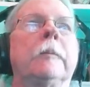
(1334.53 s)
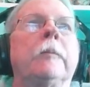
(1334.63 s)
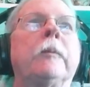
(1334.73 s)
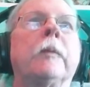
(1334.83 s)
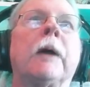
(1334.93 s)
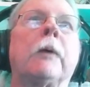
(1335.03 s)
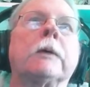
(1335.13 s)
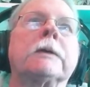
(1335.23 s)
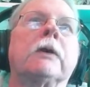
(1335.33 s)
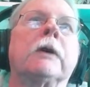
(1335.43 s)
That
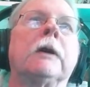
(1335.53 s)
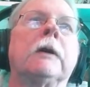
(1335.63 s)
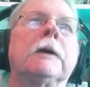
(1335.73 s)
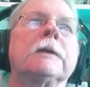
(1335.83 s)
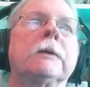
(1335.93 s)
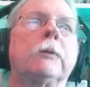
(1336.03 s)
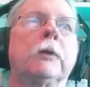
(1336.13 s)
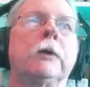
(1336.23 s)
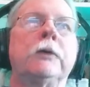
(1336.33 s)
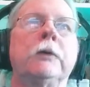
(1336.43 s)
works out kind of nicely. We're
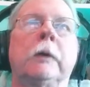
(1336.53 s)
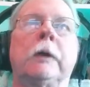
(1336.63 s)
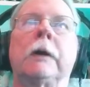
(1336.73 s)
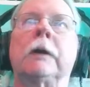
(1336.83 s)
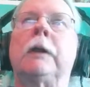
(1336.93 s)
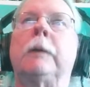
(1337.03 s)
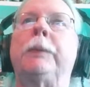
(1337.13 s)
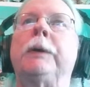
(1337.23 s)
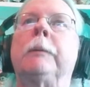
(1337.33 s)
going to do a lot of clumping.